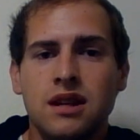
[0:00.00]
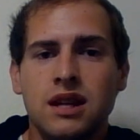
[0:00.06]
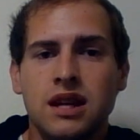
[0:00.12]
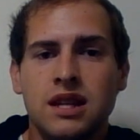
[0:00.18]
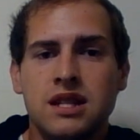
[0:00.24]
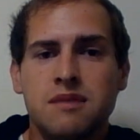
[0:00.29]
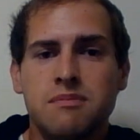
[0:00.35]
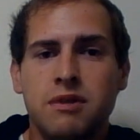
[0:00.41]

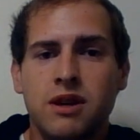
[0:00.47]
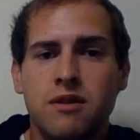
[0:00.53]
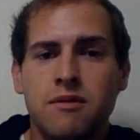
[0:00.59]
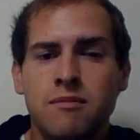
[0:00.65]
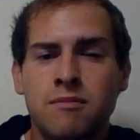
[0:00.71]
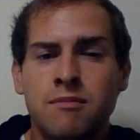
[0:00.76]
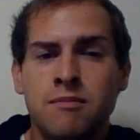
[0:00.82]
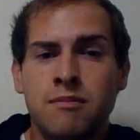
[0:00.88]

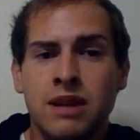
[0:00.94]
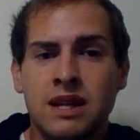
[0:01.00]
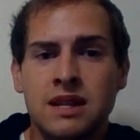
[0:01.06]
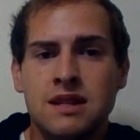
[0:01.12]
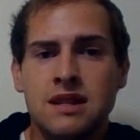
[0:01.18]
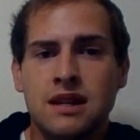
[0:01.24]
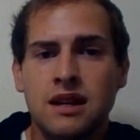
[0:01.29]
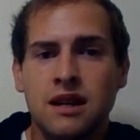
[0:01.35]

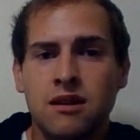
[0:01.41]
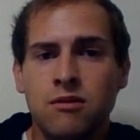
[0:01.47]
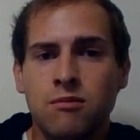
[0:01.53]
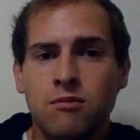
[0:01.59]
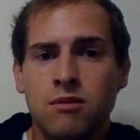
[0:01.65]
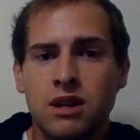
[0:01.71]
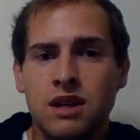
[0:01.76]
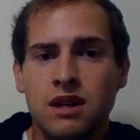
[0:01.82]
experimenting
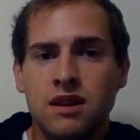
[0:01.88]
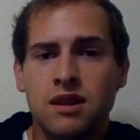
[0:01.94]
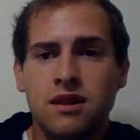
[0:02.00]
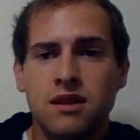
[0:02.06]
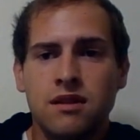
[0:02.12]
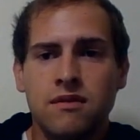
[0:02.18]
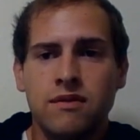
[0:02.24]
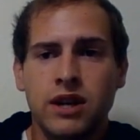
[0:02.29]
with
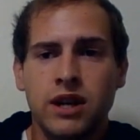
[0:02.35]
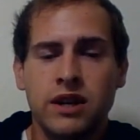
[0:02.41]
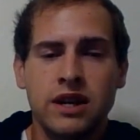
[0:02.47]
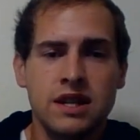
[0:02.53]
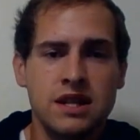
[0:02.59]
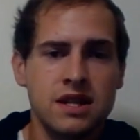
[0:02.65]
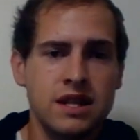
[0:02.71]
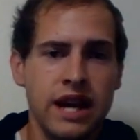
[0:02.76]

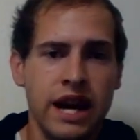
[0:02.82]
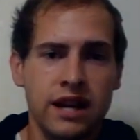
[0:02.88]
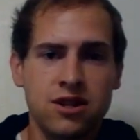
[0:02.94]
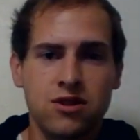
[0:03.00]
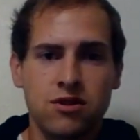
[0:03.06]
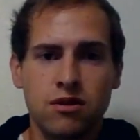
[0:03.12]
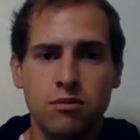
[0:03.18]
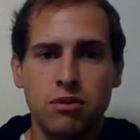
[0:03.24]
various
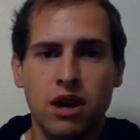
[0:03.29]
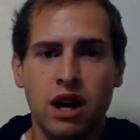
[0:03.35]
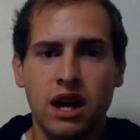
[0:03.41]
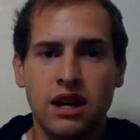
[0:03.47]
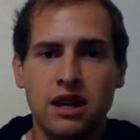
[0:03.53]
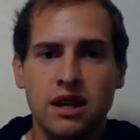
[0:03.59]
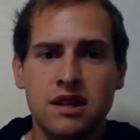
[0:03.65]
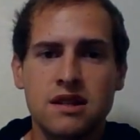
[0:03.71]
natural
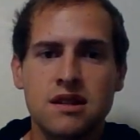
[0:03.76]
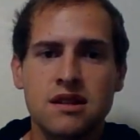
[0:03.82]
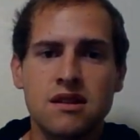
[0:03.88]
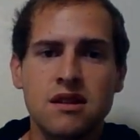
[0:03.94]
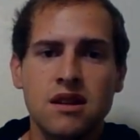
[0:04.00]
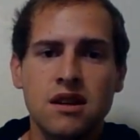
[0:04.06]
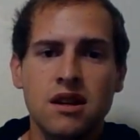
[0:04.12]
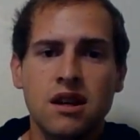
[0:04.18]
products
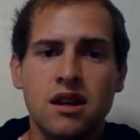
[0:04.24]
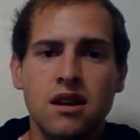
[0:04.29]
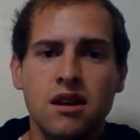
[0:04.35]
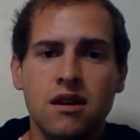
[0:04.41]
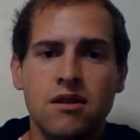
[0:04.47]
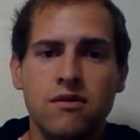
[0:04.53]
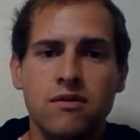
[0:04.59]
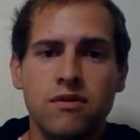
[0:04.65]

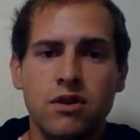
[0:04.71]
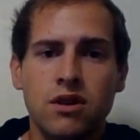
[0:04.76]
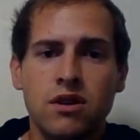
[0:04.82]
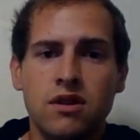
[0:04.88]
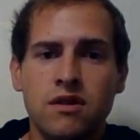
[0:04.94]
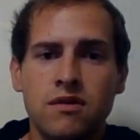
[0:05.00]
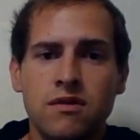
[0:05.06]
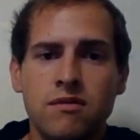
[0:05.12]

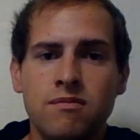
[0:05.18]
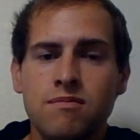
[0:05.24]
for